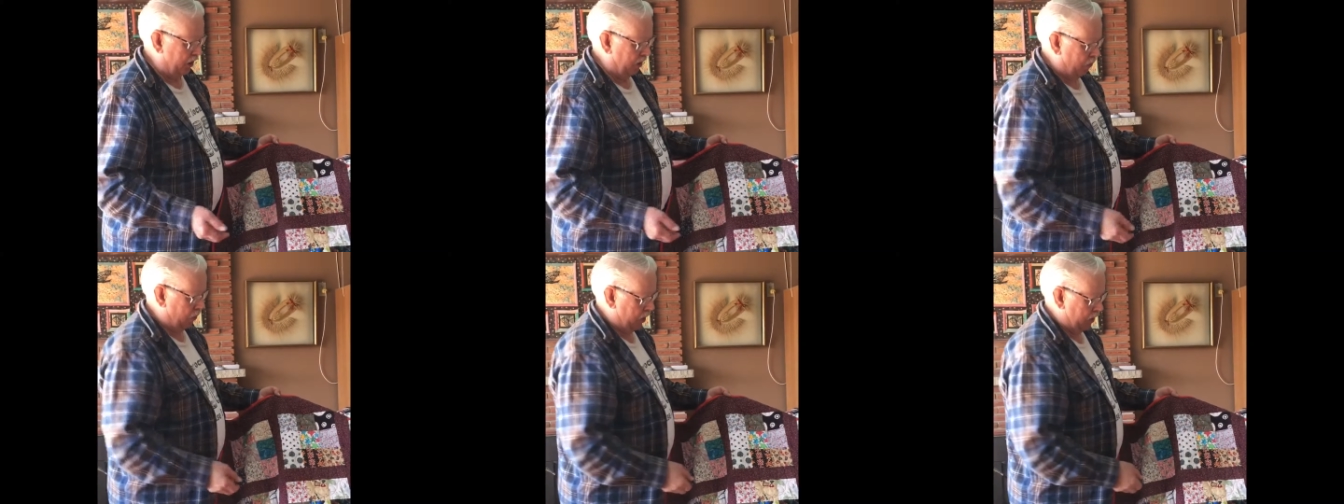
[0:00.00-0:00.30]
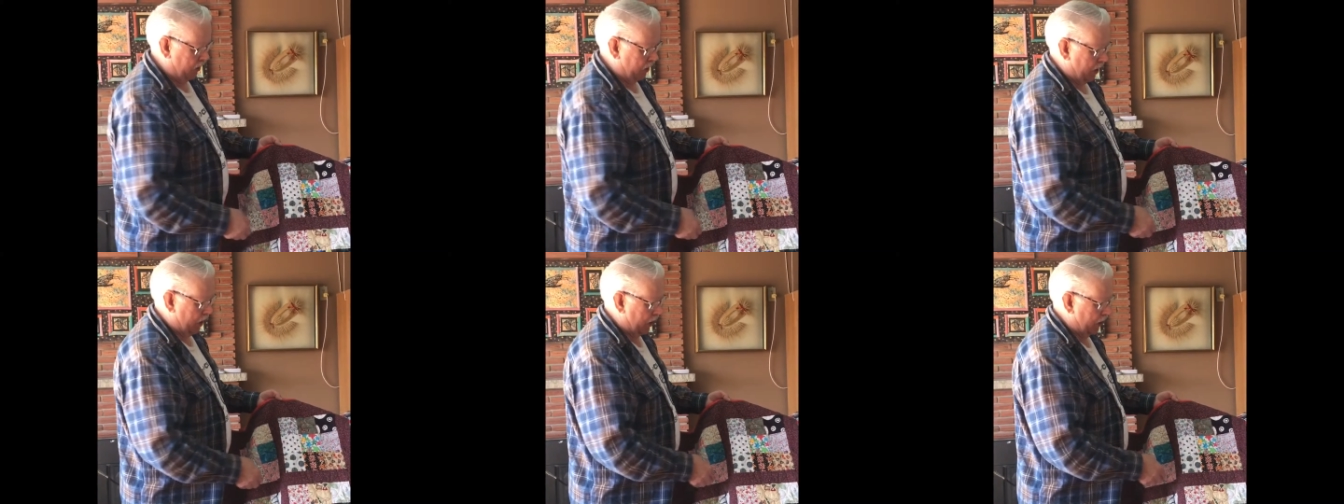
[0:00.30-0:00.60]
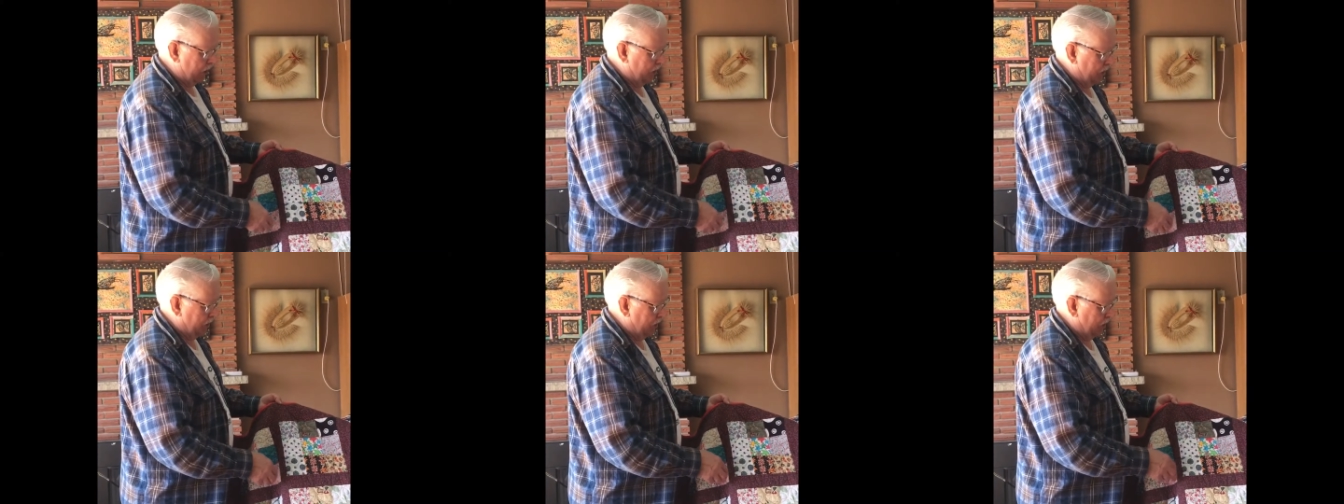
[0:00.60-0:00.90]
and
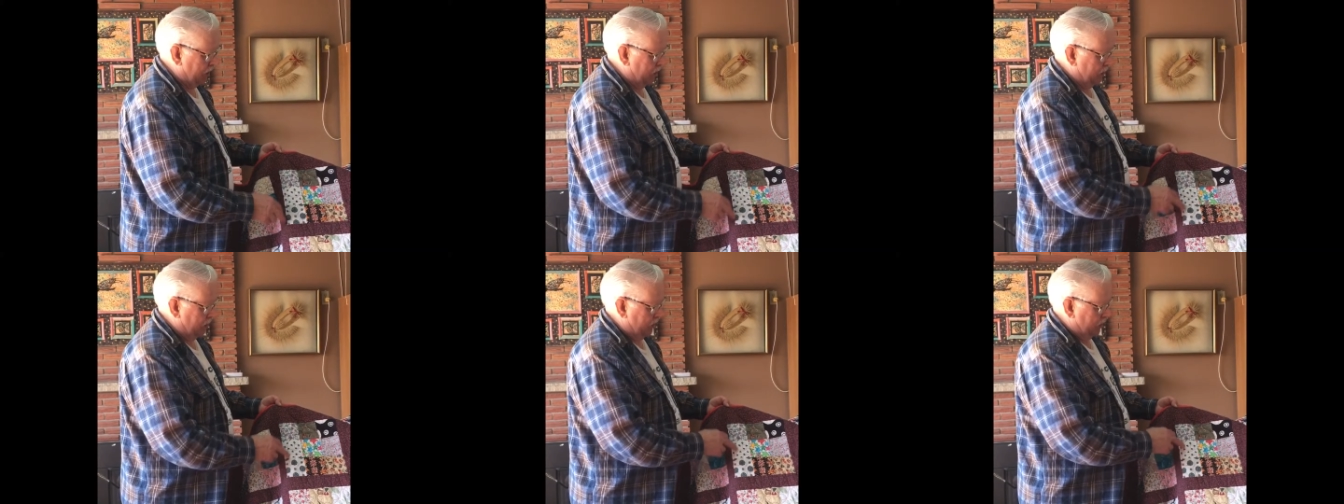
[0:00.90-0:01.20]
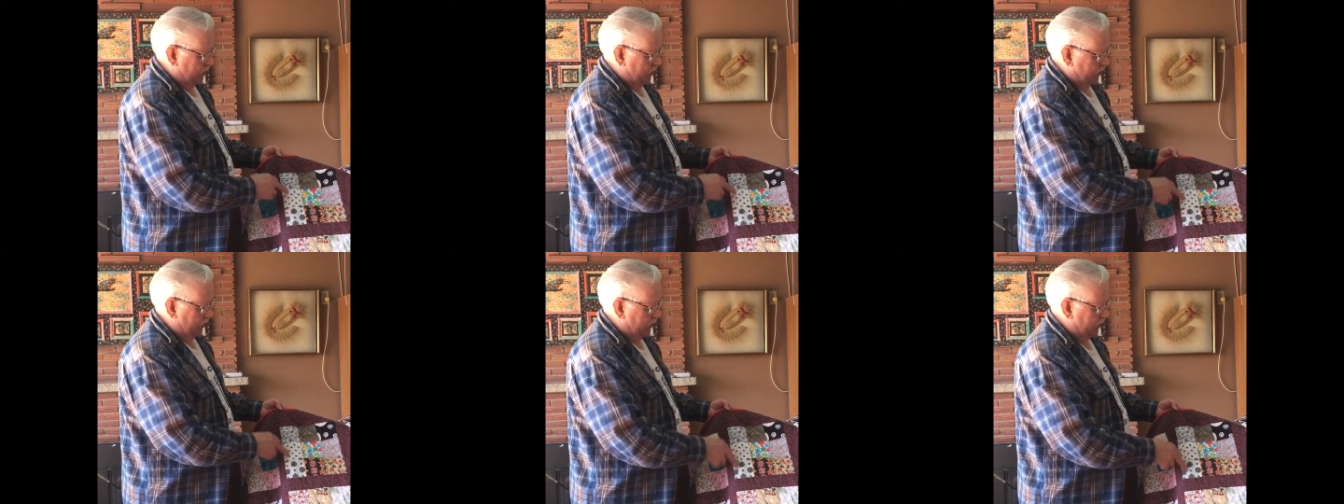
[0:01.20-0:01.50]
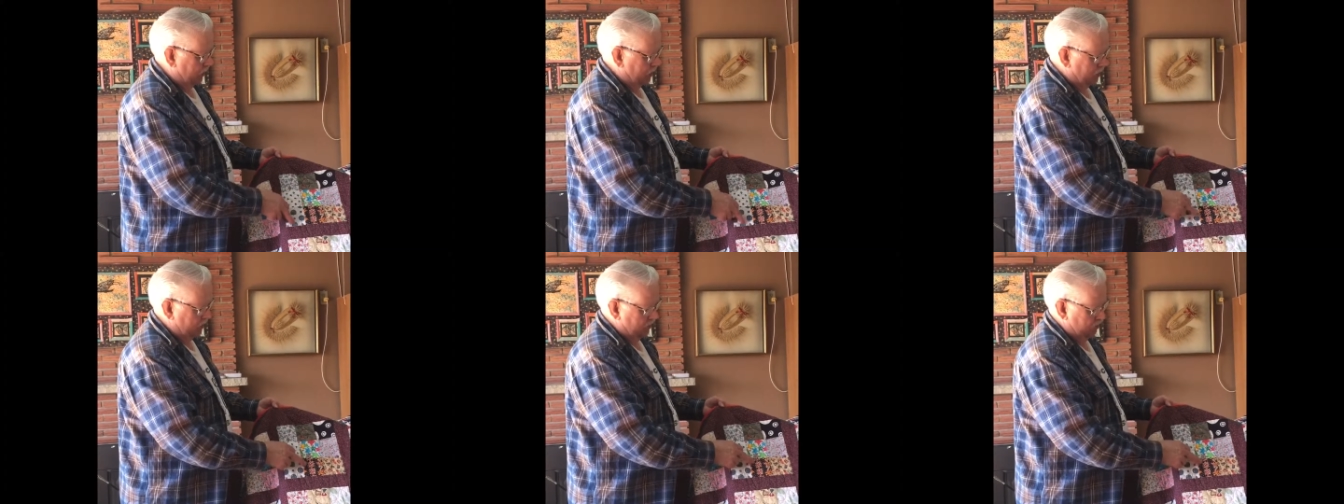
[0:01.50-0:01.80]
whatnot.
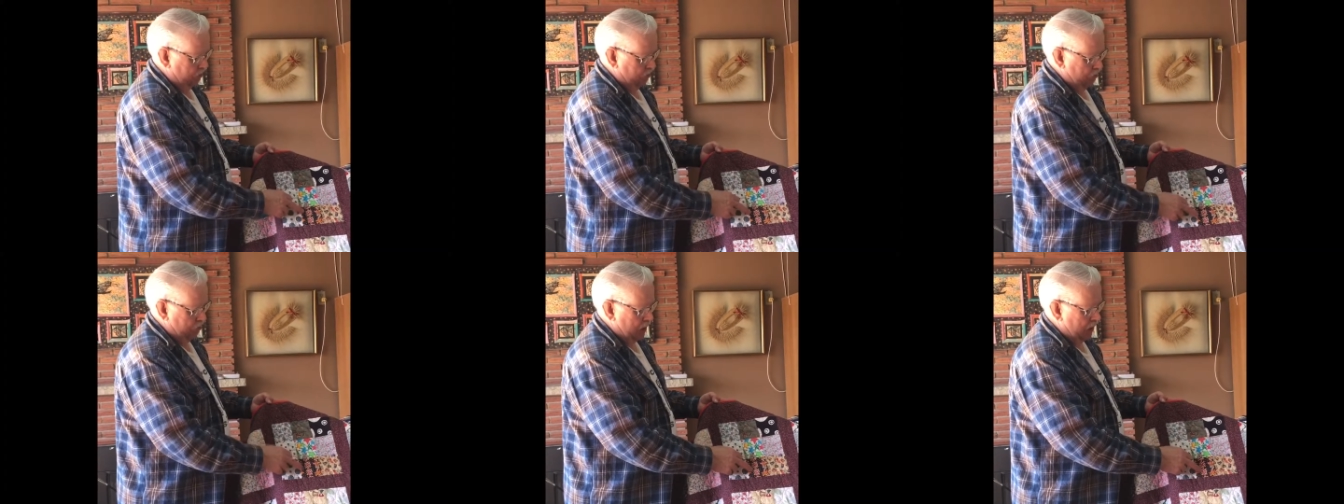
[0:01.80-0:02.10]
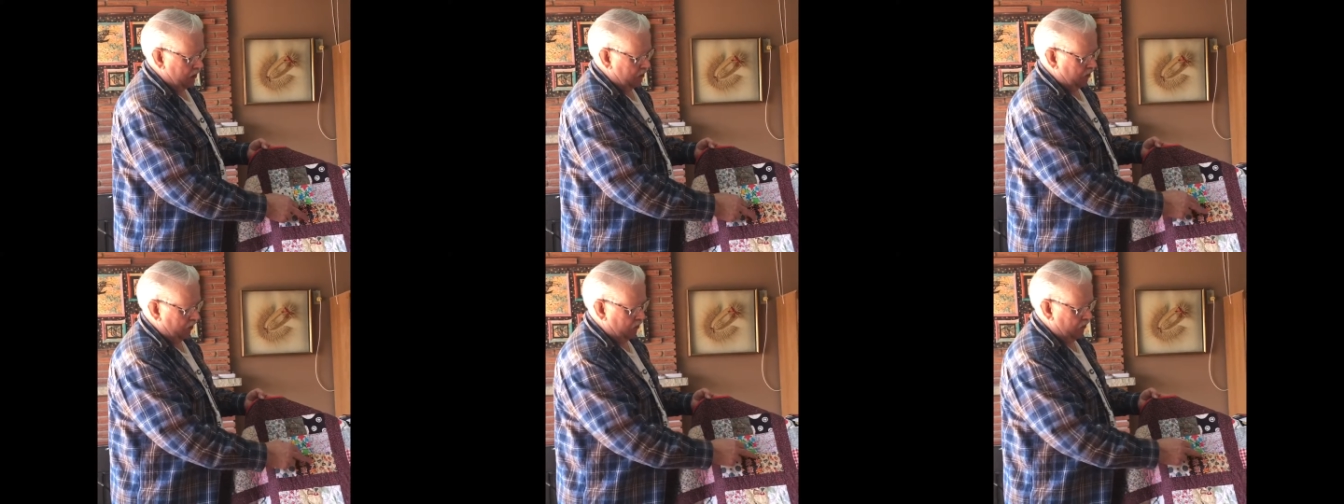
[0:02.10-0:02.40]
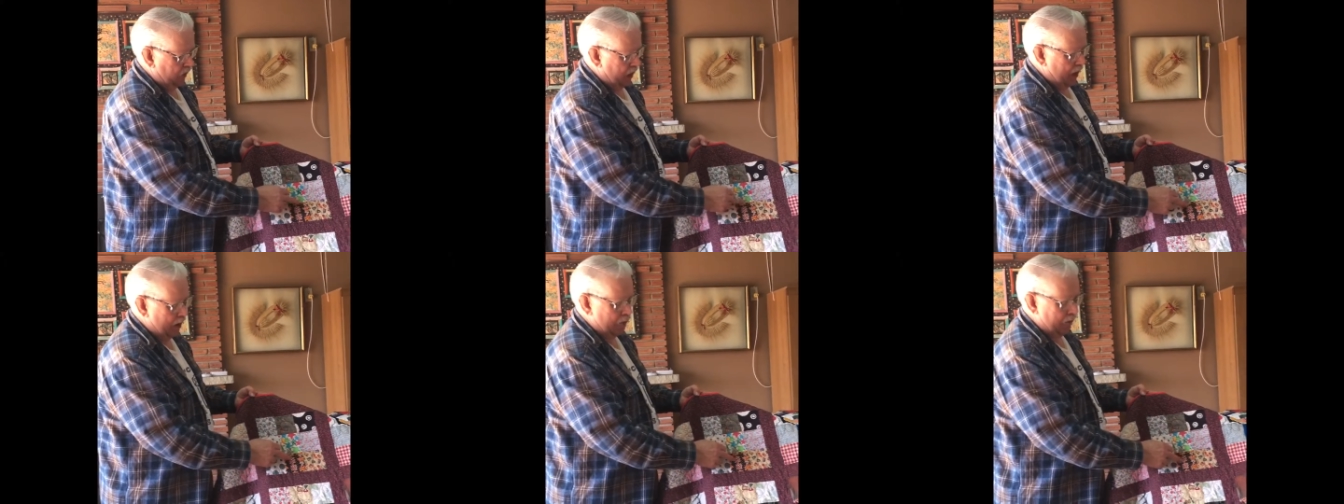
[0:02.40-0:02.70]
This piece of
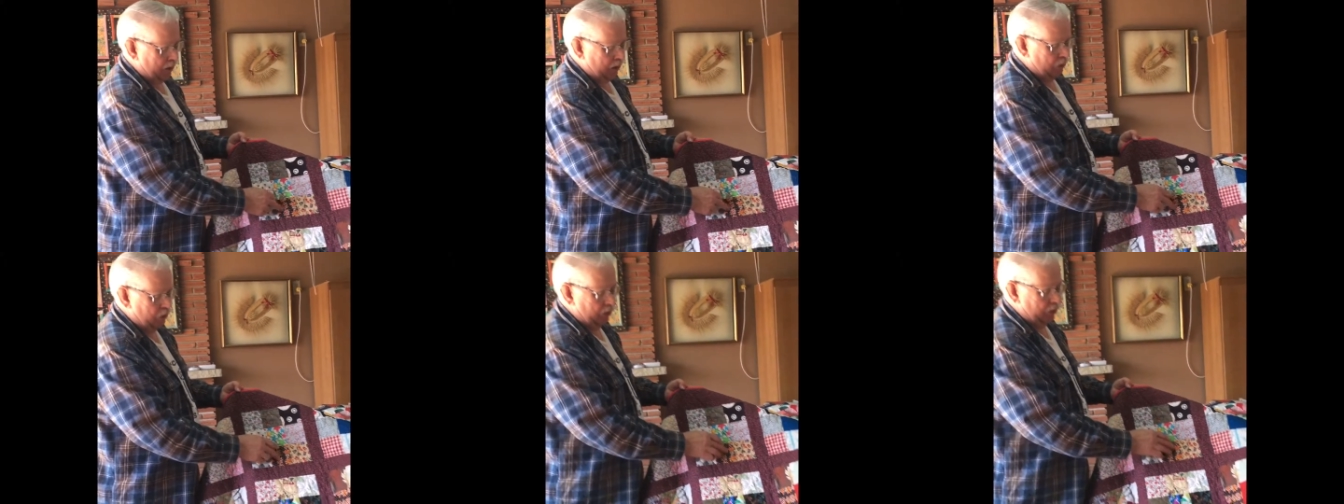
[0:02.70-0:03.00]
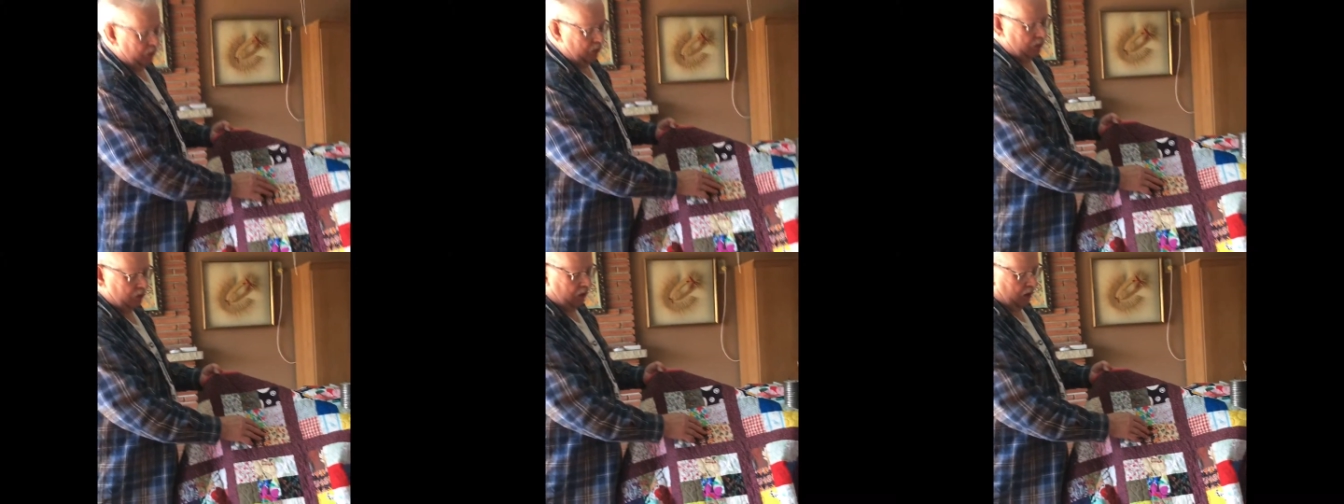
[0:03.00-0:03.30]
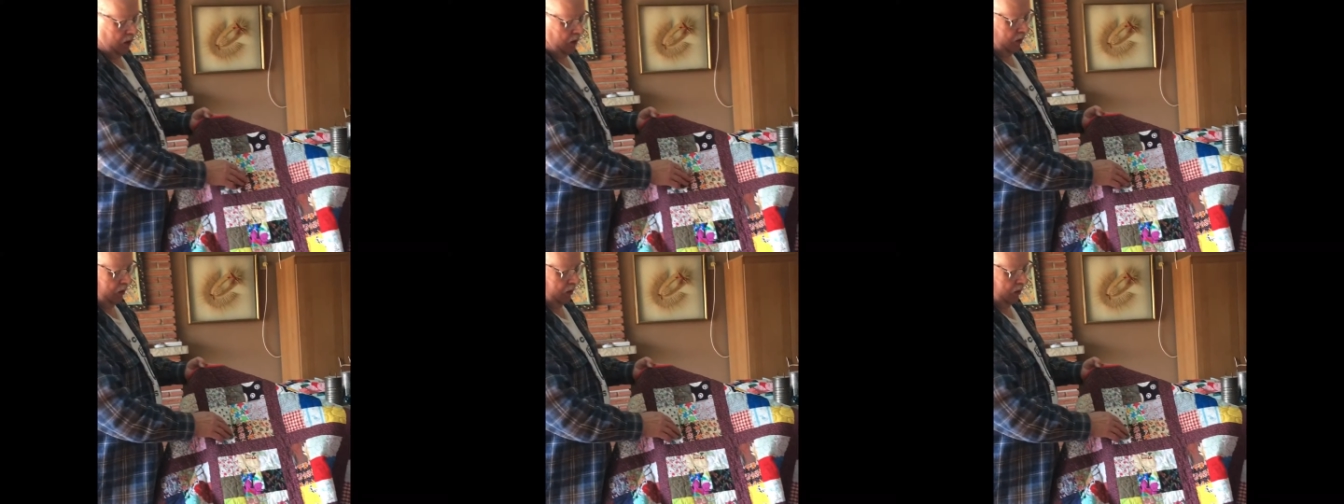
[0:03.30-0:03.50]
fabric was